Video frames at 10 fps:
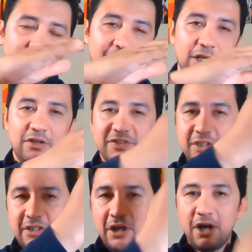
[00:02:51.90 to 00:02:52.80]
and all of a
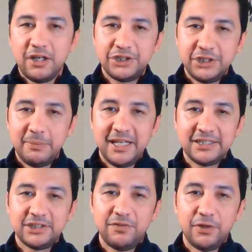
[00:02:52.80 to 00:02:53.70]
sudden the oxygen
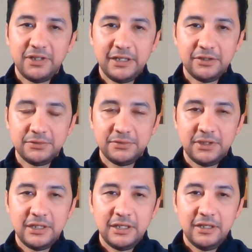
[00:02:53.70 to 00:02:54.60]
masks fall down.
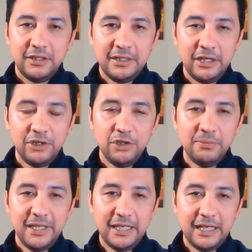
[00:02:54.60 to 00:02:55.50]
Now, you
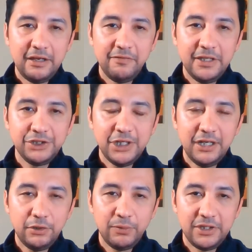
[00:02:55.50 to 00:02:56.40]
may have a
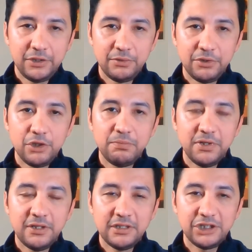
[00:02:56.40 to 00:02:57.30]
child with you. Do you
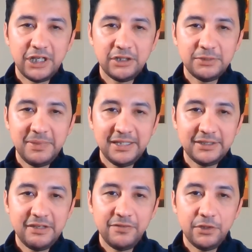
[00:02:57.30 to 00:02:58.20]
put on the child's
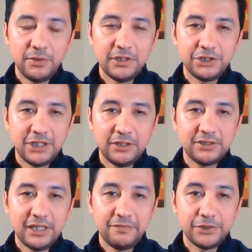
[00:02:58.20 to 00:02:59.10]
mask, even though the
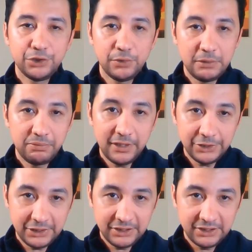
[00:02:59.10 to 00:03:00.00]
child's life is truly
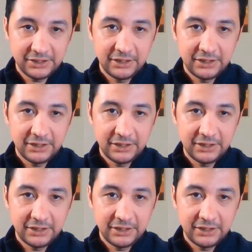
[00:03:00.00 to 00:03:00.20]
precious?